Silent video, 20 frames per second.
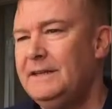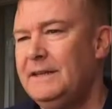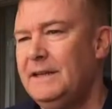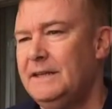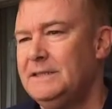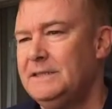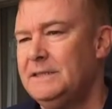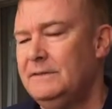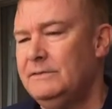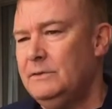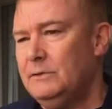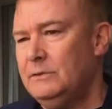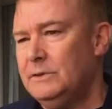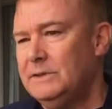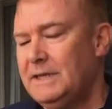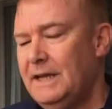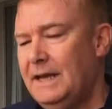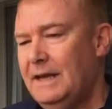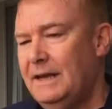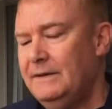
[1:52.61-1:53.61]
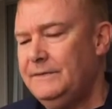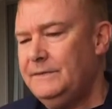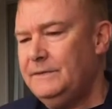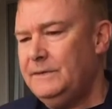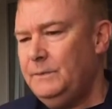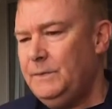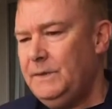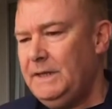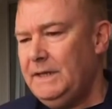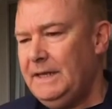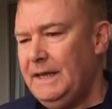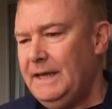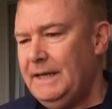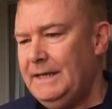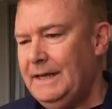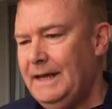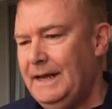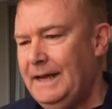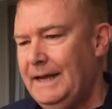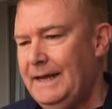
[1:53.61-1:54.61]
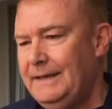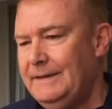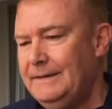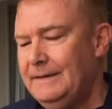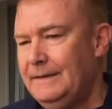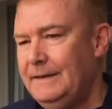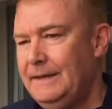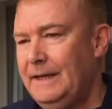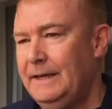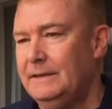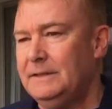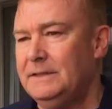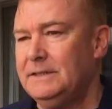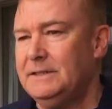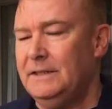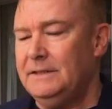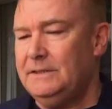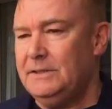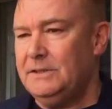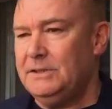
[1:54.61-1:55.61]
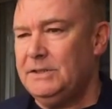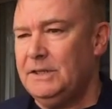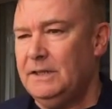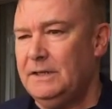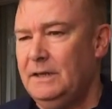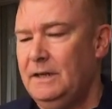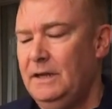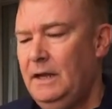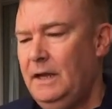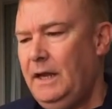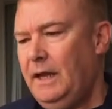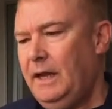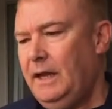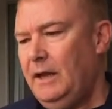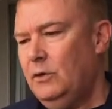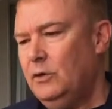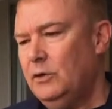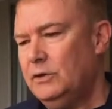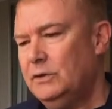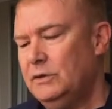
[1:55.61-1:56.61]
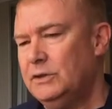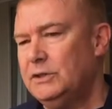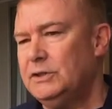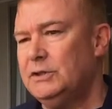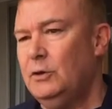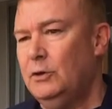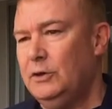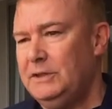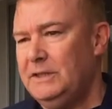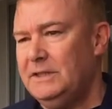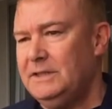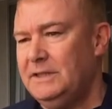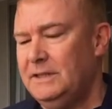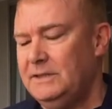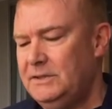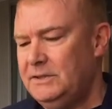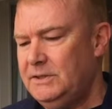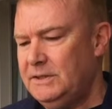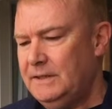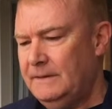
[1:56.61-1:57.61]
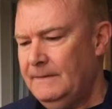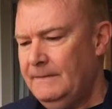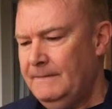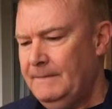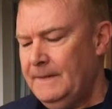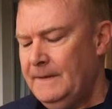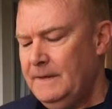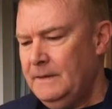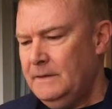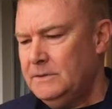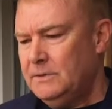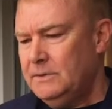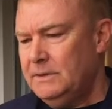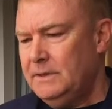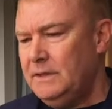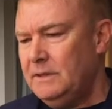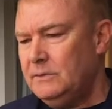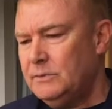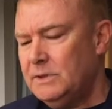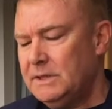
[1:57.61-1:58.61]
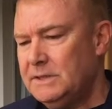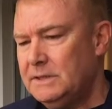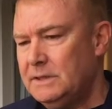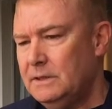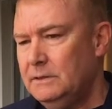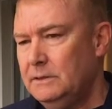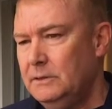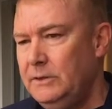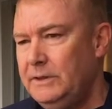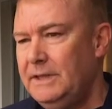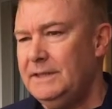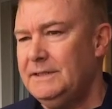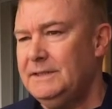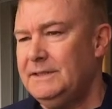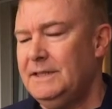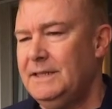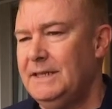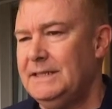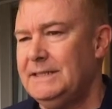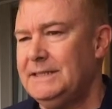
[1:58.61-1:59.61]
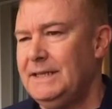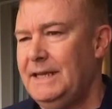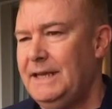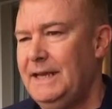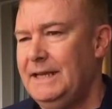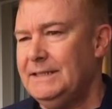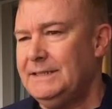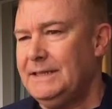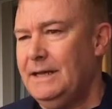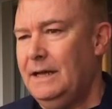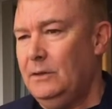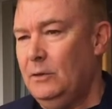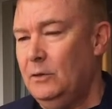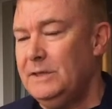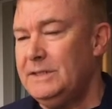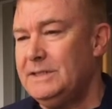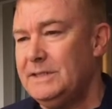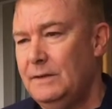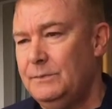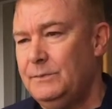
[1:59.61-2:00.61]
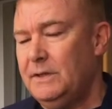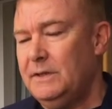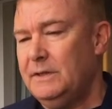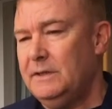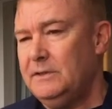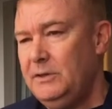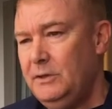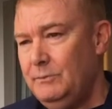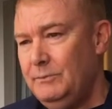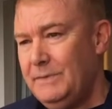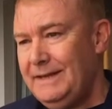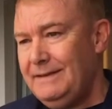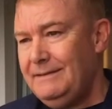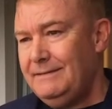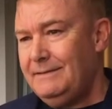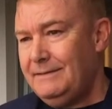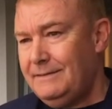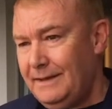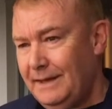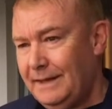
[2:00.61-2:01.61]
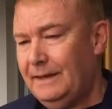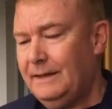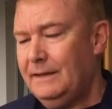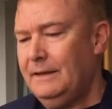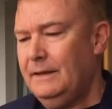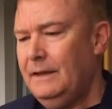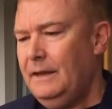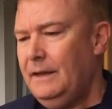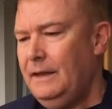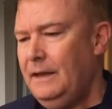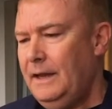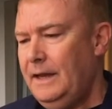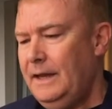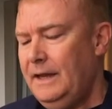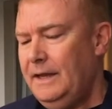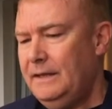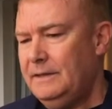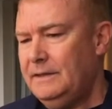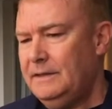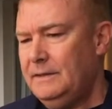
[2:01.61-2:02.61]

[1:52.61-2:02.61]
credits of those have to be in either English literature uh, or, or Scottish literature. So in other words, look into this. It's a lot simpler than you might think uh, to